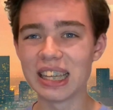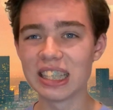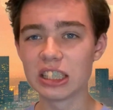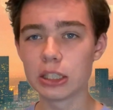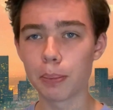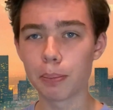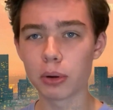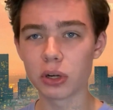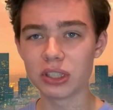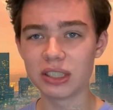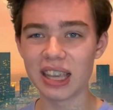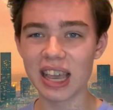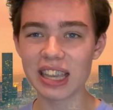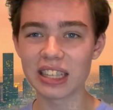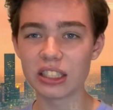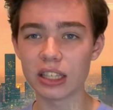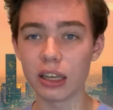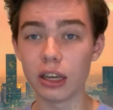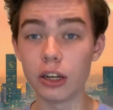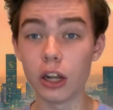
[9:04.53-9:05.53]
to
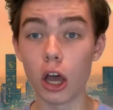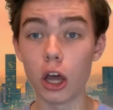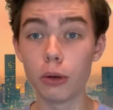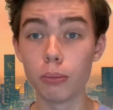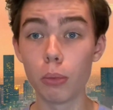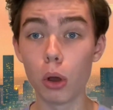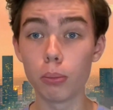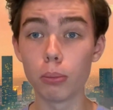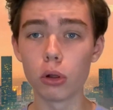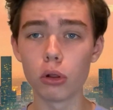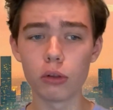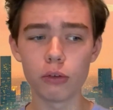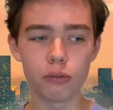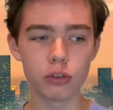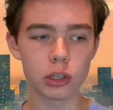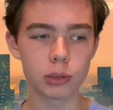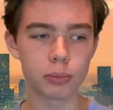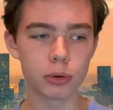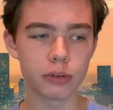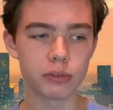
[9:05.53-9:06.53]
protect an unmobile
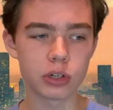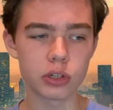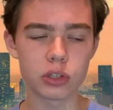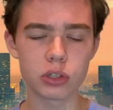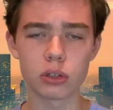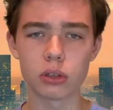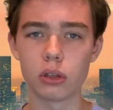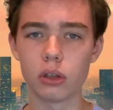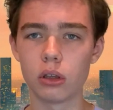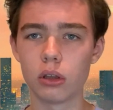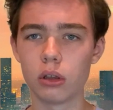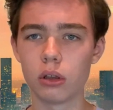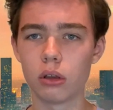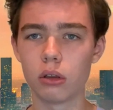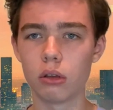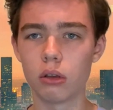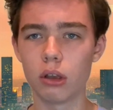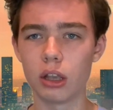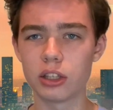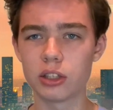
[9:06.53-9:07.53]
Phillip Rivers
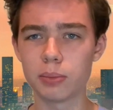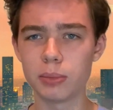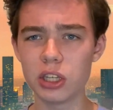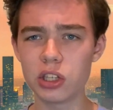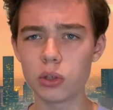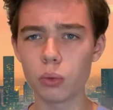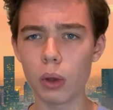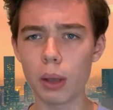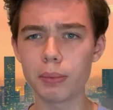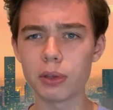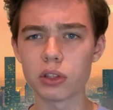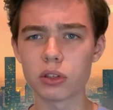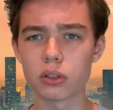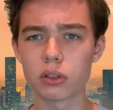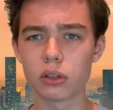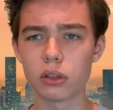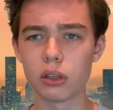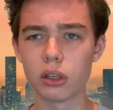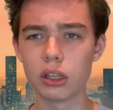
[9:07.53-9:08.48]
and some decent weapons.